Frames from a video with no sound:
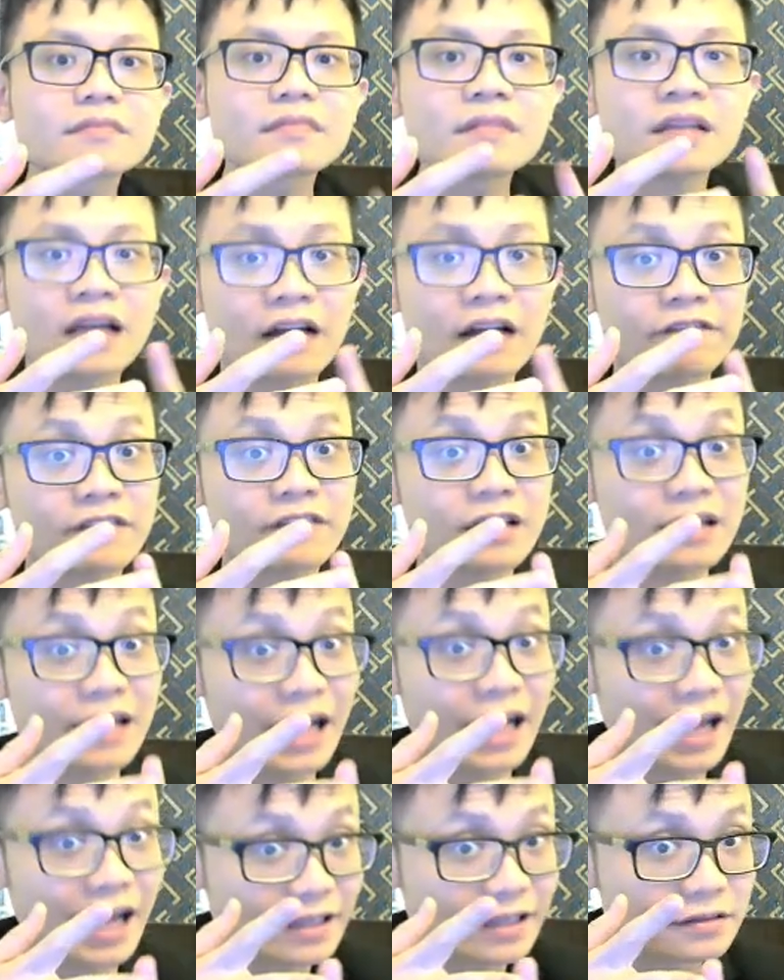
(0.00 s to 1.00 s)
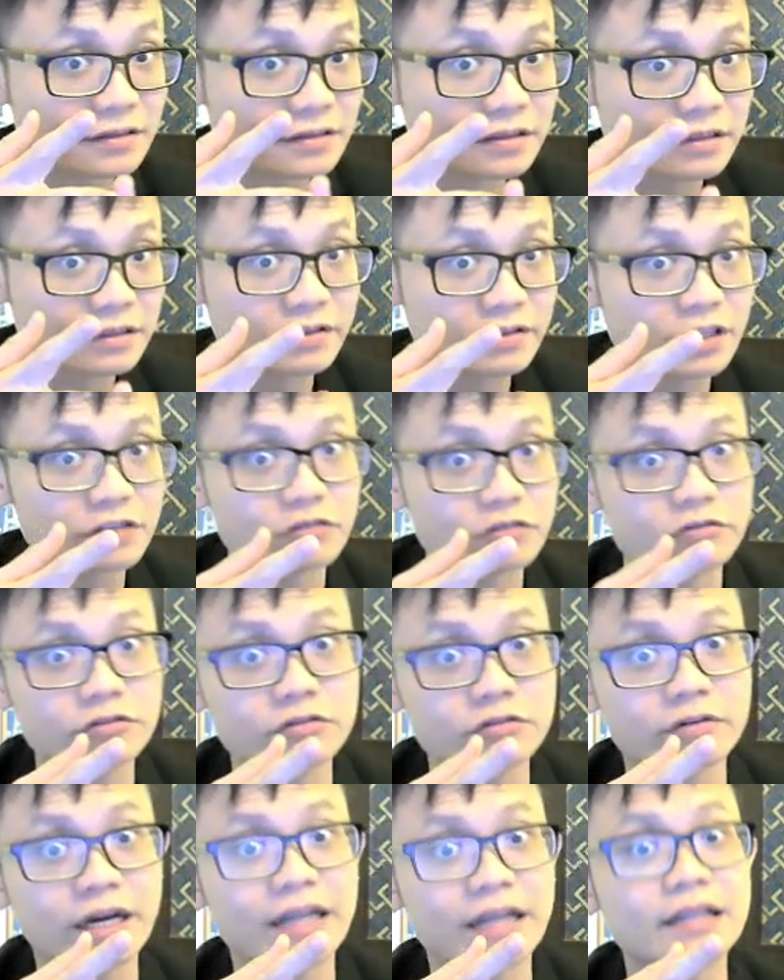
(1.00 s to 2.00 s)
After cut, you need to do
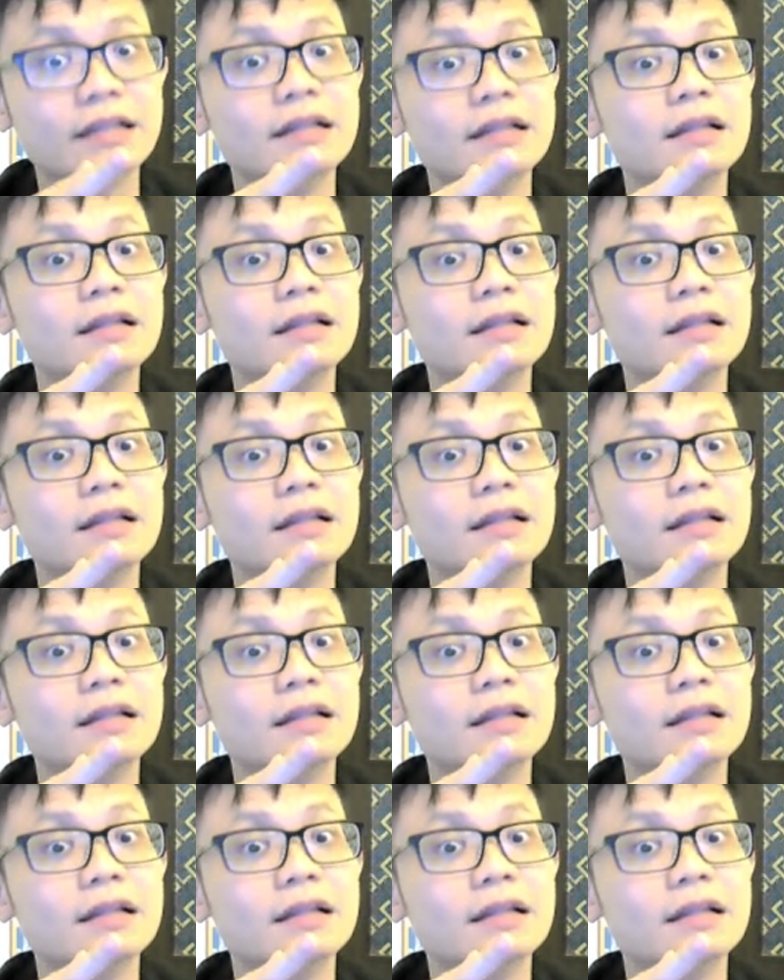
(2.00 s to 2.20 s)
what?